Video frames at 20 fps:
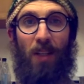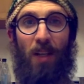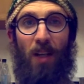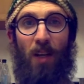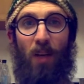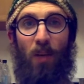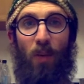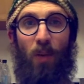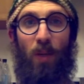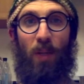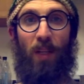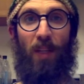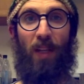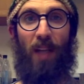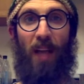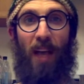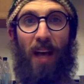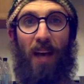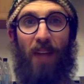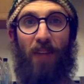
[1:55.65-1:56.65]
a week and a
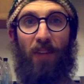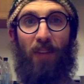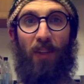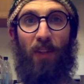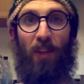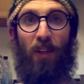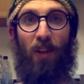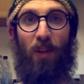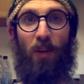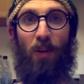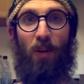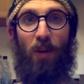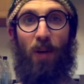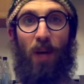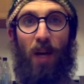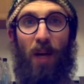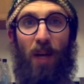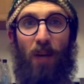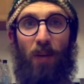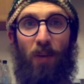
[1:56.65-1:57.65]
half ago,
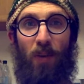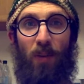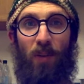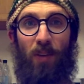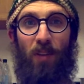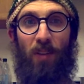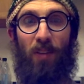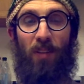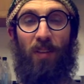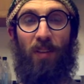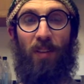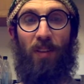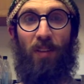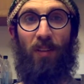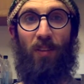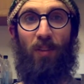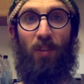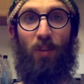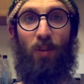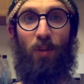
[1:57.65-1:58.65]
I was
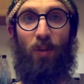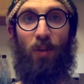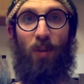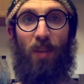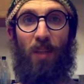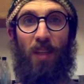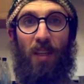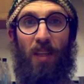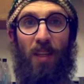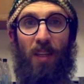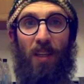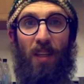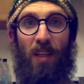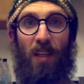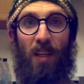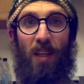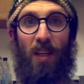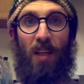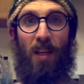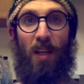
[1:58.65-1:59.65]
into the
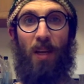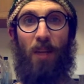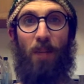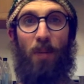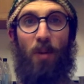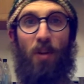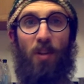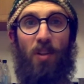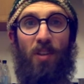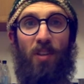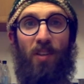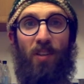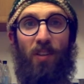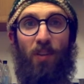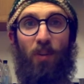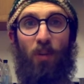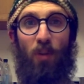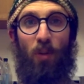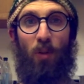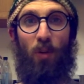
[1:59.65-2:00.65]

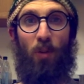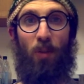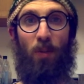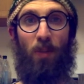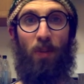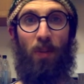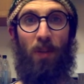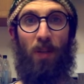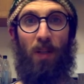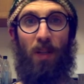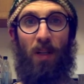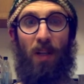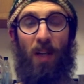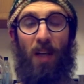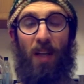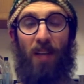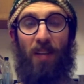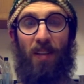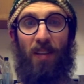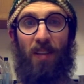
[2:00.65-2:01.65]
emergency room
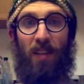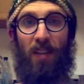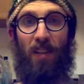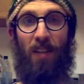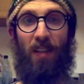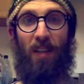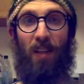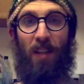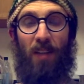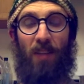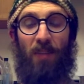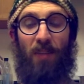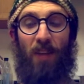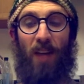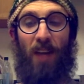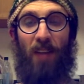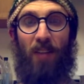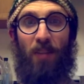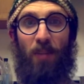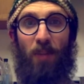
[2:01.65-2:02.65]
at the
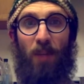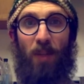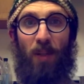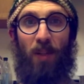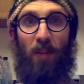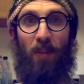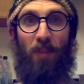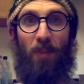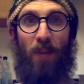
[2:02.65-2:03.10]
advisement of